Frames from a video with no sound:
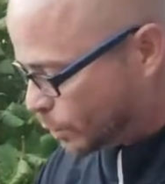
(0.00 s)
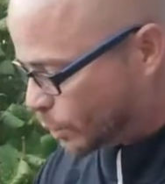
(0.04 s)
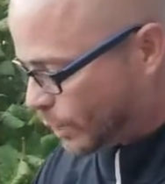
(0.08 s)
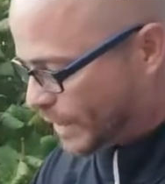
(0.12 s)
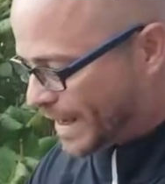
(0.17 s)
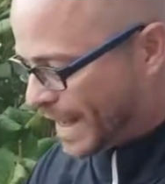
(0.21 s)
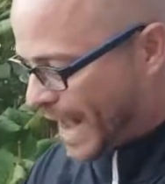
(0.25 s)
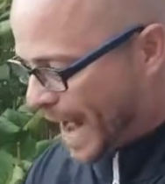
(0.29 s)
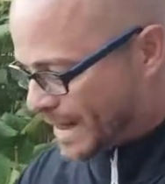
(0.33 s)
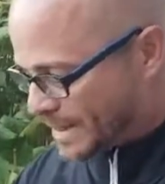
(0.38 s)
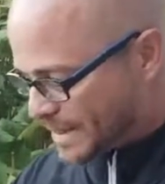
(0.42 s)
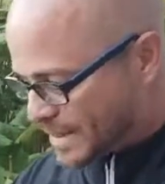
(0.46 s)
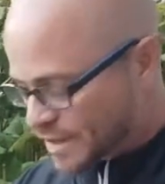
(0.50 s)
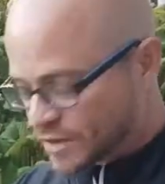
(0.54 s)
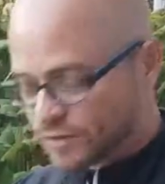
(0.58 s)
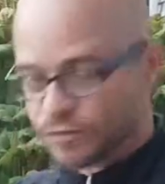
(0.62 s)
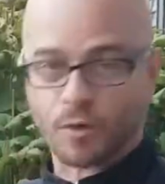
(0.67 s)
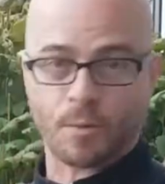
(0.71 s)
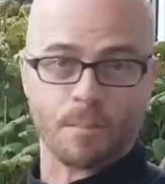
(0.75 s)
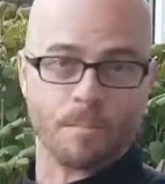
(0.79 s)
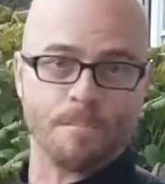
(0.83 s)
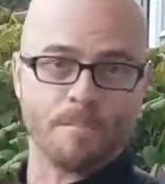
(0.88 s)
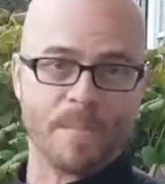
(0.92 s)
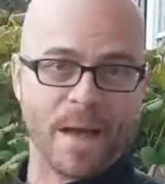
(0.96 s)
We got this
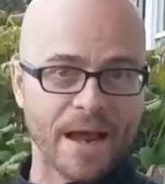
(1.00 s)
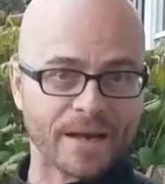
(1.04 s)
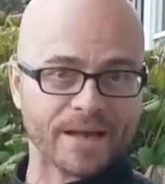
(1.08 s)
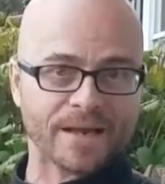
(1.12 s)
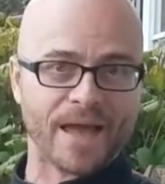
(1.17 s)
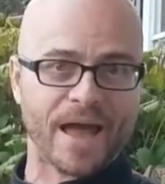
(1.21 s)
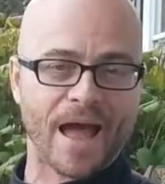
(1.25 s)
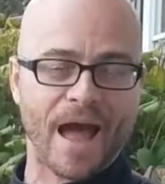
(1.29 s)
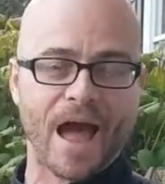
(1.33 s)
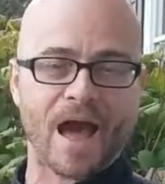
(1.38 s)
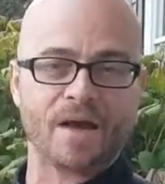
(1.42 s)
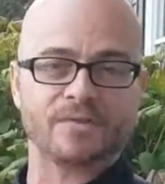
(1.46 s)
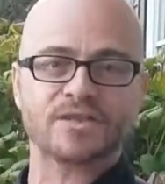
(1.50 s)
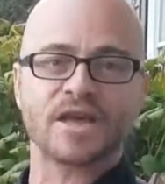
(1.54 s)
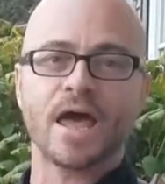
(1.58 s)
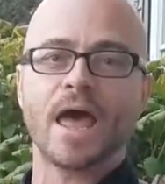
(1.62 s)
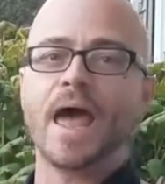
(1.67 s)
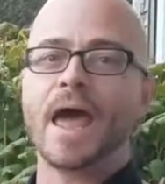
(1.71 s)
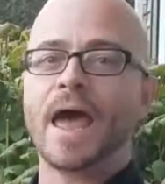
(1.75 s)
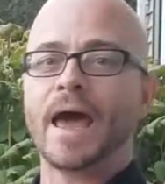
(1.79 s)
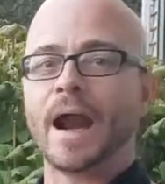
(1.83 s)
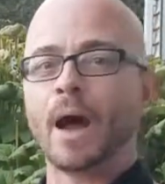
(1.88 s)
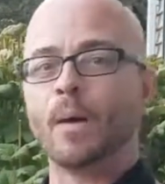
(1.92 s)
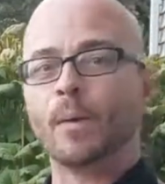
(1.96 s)
from Metcalf's,
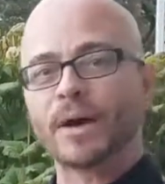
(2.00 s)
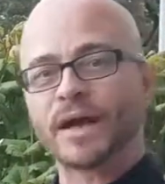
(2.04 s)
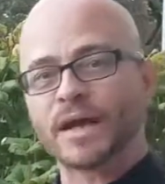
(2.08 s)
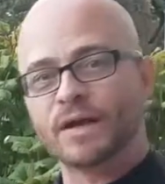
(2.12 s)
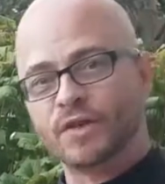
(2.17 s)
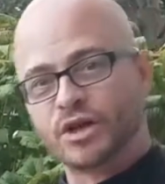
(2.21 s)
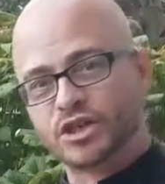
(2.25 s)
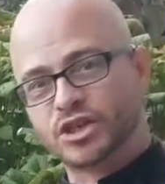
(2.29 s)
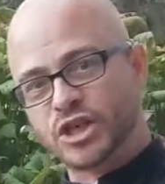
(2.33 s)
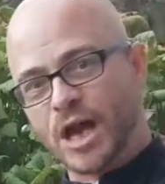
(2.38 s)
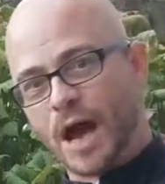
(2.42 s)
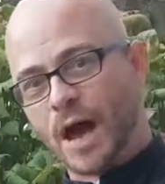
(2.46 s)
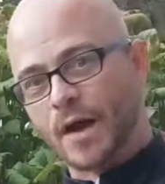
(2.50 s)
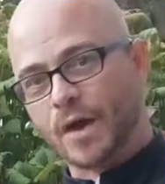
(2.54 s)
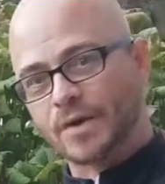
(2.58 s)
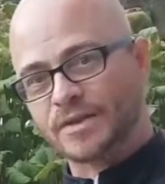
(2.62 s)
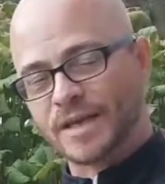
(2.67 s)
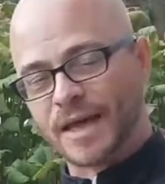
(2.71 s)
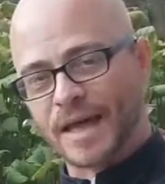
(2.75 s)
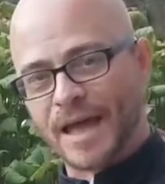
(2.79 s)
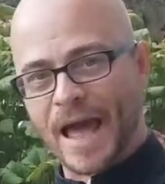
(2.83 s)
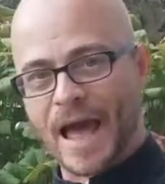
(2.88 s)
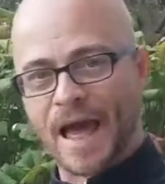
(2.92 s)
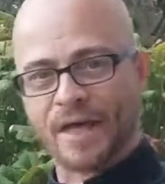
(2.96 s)
and I want to give a shout out
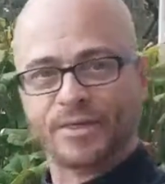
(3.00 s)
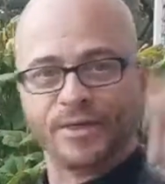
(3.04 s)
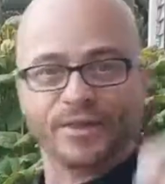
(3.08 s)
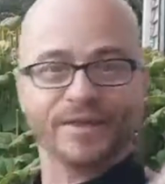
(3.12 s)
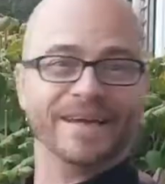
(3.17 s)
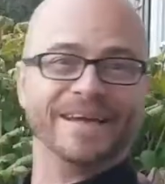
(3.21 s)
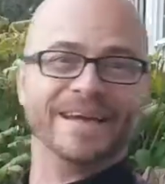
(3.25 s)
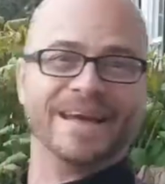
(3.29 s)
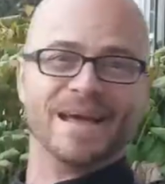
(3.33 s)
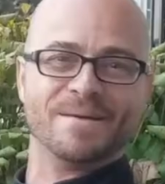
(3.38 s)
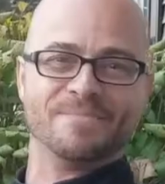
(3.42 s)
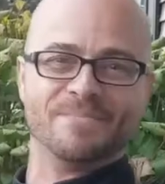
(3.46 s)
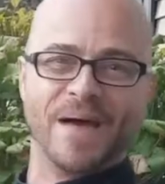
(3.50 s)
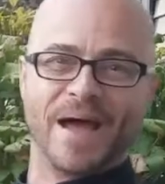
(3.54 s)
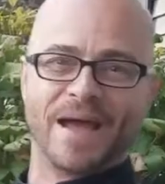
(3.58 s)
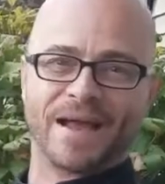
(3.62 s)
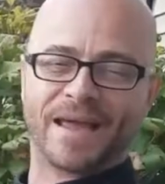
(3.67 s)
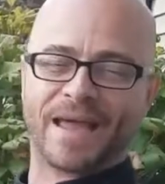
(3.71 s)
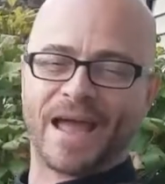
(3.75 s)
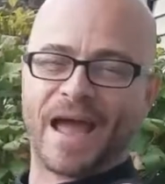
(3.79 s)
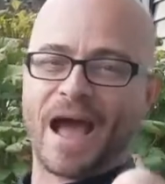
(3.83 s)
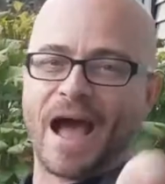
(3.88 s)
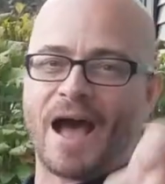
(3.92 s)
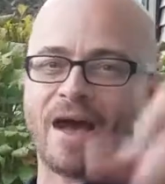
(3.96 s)
to Kathleen at
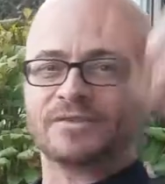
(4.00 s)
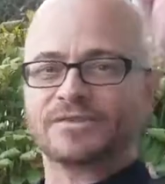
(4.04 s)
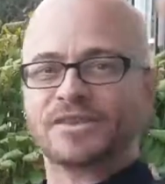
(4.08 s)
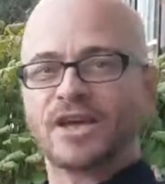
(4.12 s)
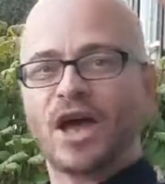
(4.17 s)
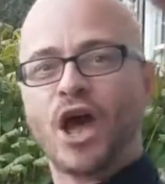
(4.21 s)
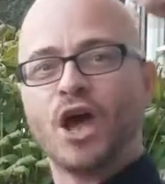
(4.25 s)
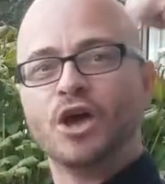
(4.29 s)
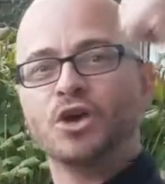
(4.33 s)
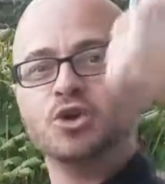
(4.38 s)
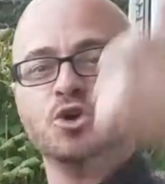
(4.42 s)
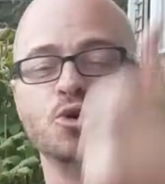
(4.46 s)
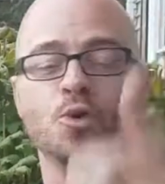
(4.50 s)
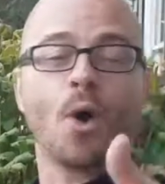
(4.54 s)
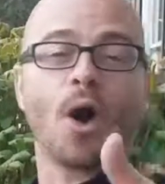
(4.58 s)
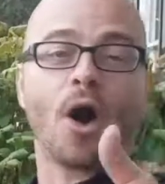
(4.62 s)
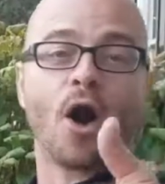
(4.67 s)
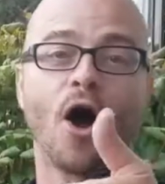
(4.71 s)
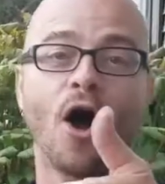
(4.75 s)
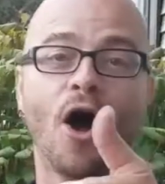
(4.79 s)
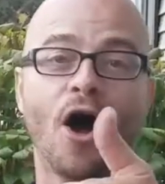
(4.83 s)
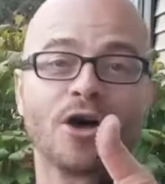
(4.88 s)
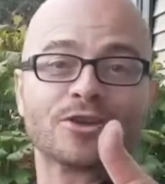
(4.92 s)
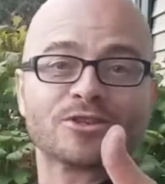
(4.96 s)
Metcalf's. You are
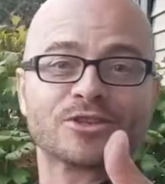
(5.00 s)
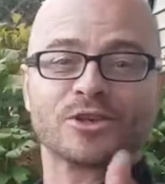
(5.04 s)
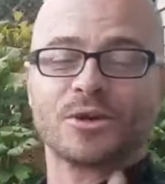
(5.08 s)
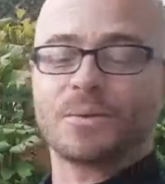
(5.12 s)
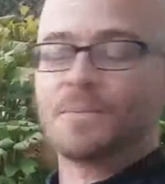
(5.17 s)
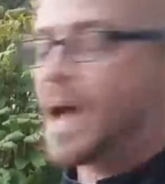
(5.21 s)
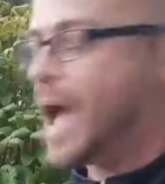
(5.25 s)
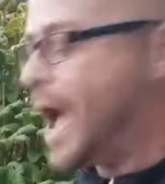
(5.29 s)
awesome.